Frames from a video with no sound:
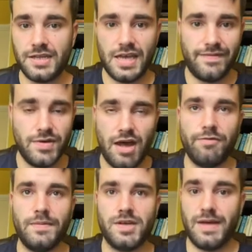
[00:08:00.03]
if you help
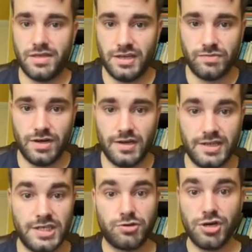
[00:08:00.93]
them, you'll make things worse.
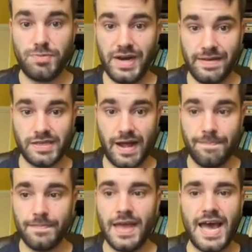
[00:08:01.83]
And Scrooge believes that.
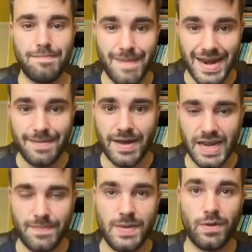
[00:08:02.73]
And many,
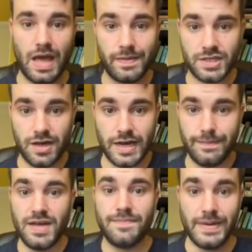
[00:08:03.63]
many people at the
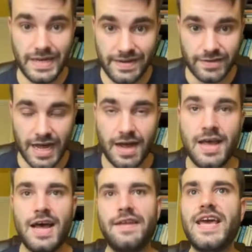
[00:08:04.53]
time believed that.
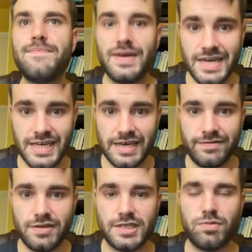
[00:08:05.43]
And they believed
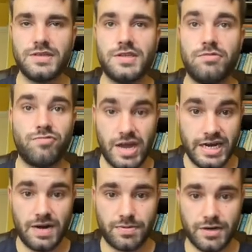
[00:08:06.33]
this was the right
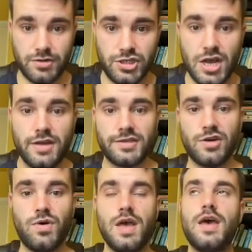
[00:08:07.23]
approach.
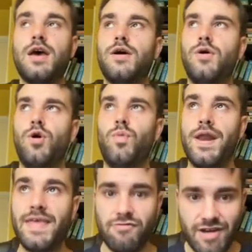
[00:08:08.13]
So
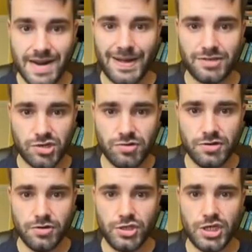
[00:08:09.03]
when they read about
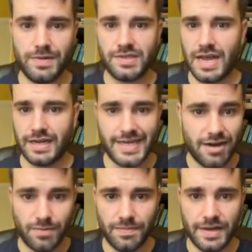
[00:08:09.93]
Scrooge, who was like a
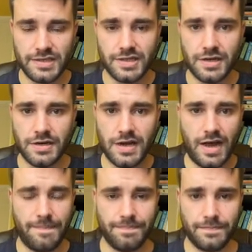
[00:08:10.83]
terrible person,